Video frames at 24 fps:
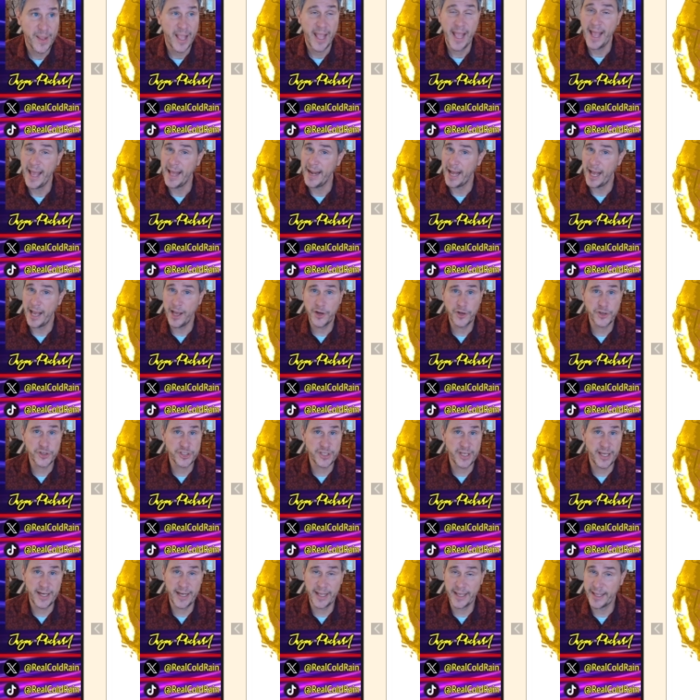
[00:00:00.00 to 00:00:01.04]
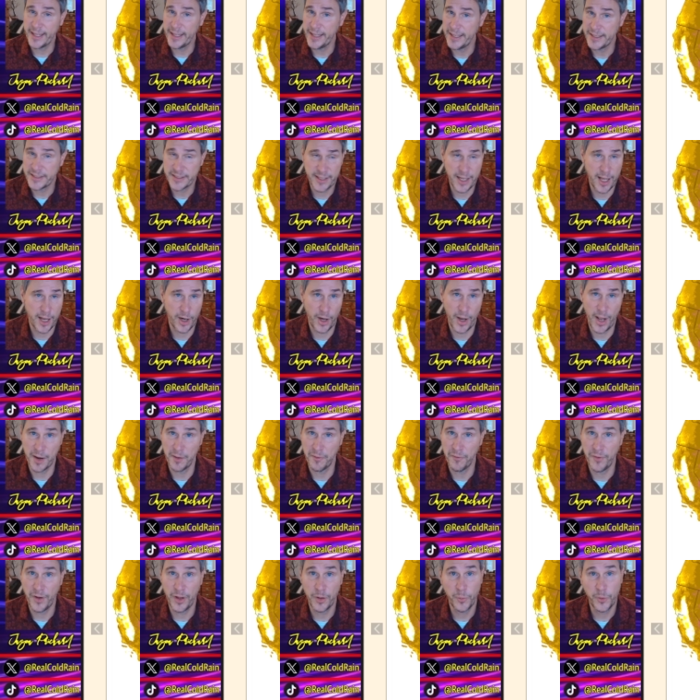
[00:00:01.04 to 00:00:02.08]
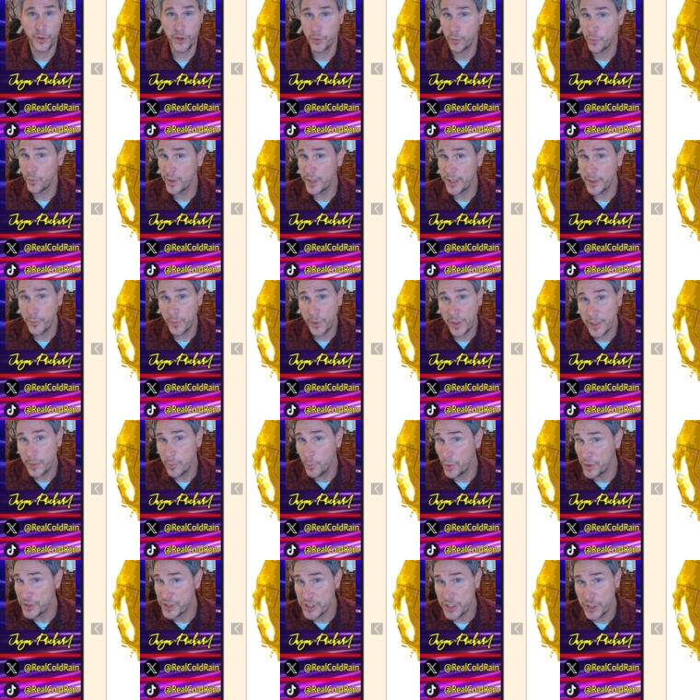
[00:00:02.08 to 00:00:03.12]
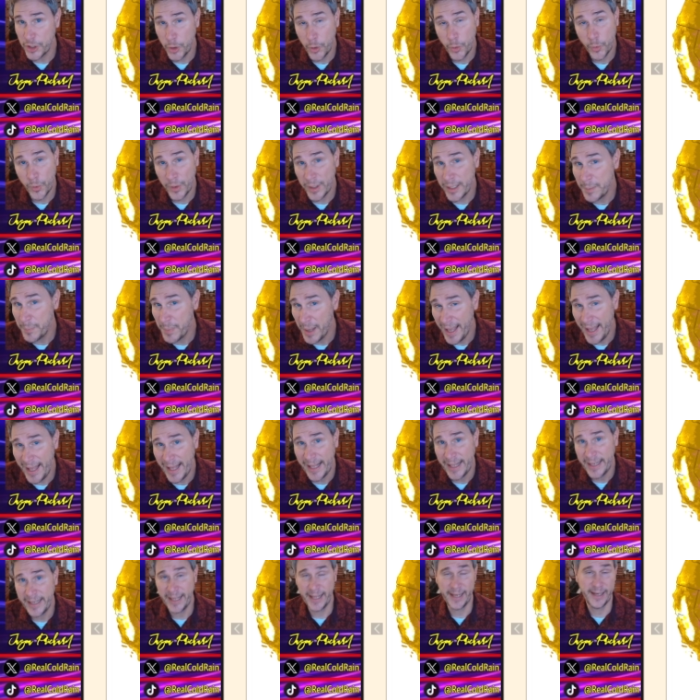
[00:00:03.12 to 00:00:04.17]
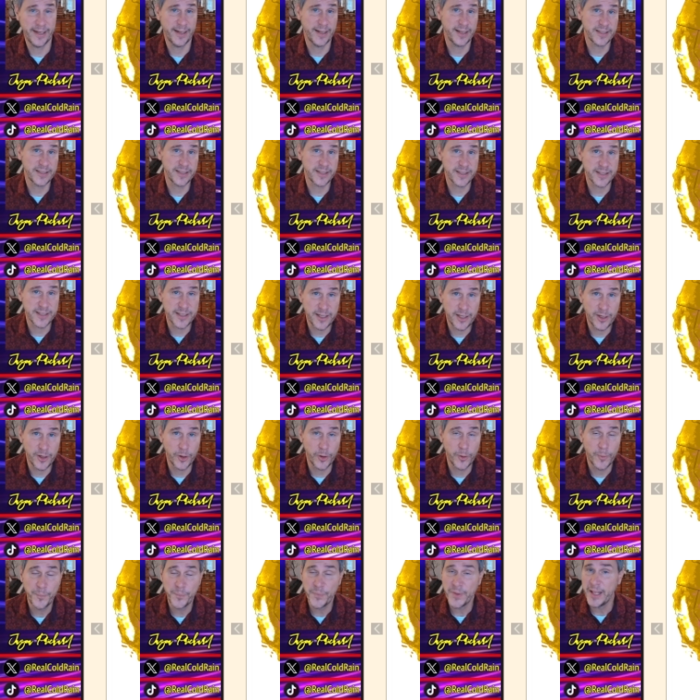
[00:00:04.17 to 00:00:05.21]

And I understand it, it's not a lot of fun when you really, really want snow really bad and it doesn't snow.